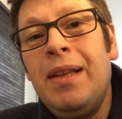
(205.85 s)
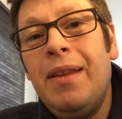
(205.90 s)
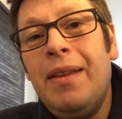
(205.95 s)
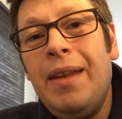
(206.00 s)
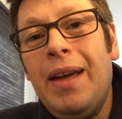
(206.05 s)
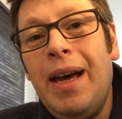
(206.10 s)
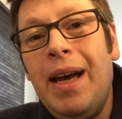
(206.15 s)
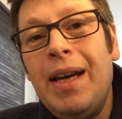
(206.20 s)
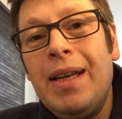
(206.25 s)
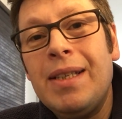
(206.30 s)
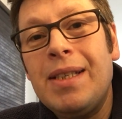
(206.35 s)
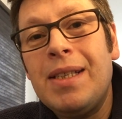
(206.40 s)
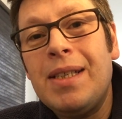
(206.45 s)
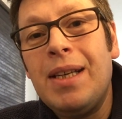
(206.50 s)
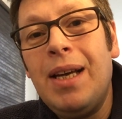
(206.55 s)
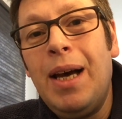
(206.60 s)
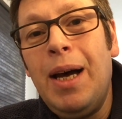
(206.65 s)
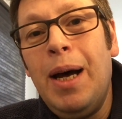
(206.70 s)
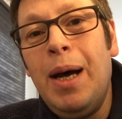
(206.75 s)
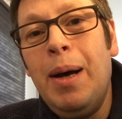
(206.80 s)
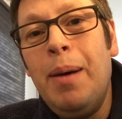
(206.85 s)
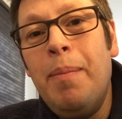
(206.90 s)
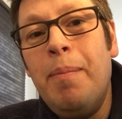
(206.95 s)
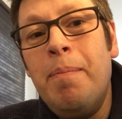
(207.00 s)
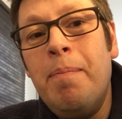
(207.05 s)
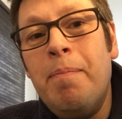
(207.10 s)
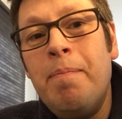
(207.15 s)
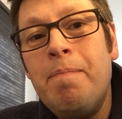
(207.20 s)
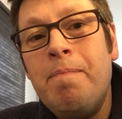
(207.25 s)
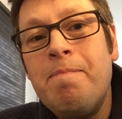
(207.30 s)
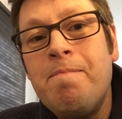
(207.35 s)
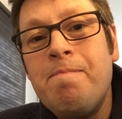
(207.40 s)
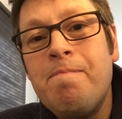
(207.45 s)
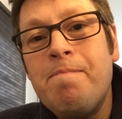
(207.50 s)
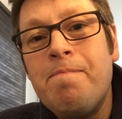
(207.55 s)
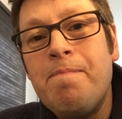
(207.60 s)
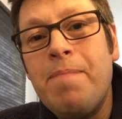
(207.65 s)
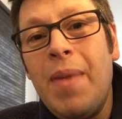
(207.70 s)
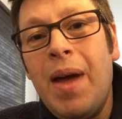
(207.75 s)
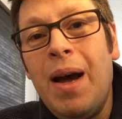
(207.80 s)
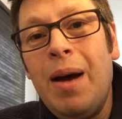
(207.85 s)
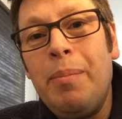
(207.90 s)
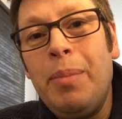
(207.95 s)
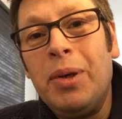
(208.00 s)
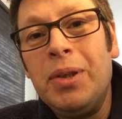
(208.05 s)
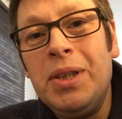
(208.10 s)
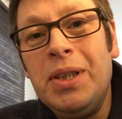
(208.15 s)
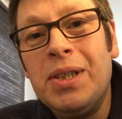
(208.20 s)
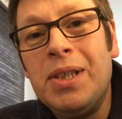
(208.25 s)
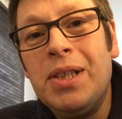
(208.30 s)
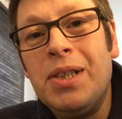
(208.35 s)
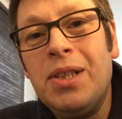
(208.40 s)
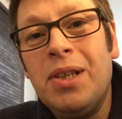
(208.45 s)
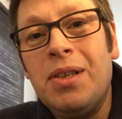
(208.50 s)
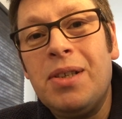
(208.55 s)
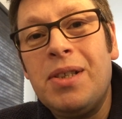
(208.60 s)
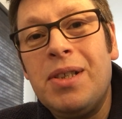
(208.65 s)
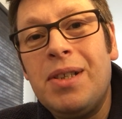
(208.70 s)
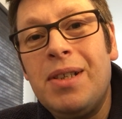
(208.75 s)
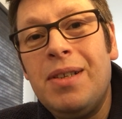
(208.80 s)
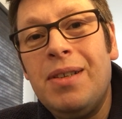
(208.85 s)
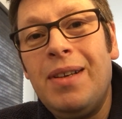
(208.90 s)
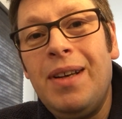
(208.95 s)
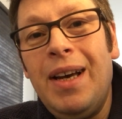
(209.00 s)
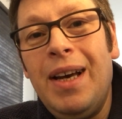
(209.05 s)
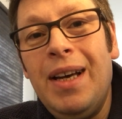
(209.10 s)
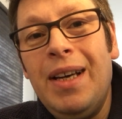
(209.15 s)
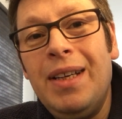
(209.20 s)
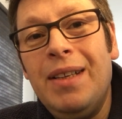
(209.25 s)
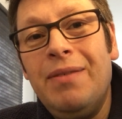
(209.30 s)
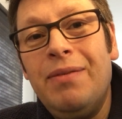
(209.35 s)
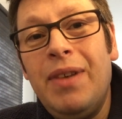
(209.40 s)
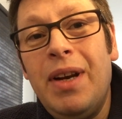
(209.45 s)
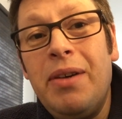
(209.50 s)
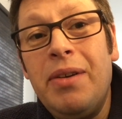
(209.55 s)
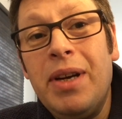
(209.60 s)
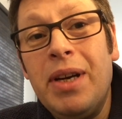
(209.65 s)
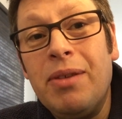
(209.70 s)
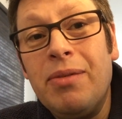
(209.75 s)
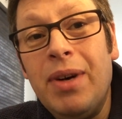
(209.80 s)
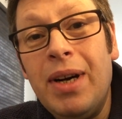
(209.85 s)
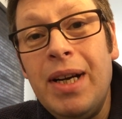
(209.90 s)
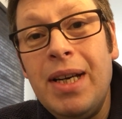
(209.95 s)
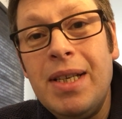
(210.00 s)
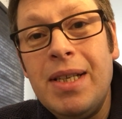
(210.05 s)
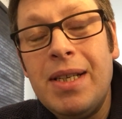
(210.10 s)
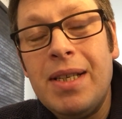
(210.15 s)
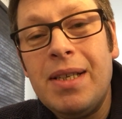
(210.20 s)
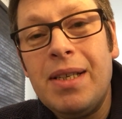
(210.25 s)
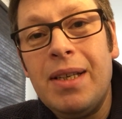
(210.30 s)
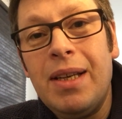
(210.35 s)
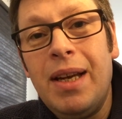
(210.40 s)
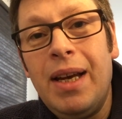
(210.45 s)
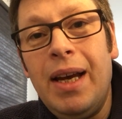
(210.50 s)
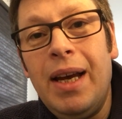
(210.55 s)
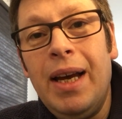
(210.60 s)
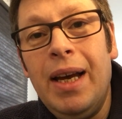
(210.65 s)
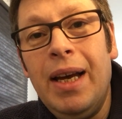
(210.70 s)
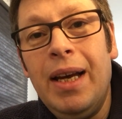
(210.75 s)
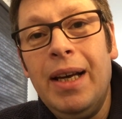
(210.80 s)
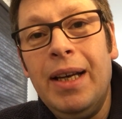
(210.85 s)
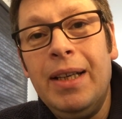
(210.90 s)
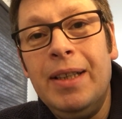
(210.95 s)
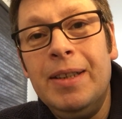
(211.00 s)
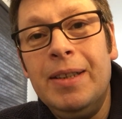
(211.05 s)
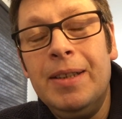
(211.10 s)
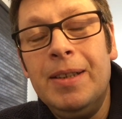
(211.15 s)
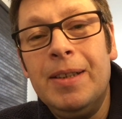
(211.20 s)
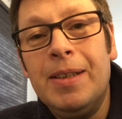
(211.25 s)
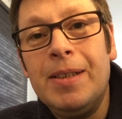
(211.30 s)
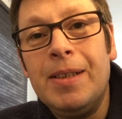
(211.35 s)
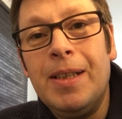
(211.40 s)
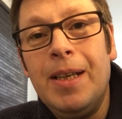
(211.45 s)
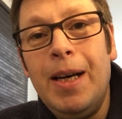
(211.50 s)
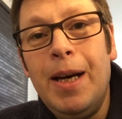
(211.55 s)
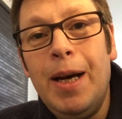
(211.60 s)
that our bodies adjust at varying rates, and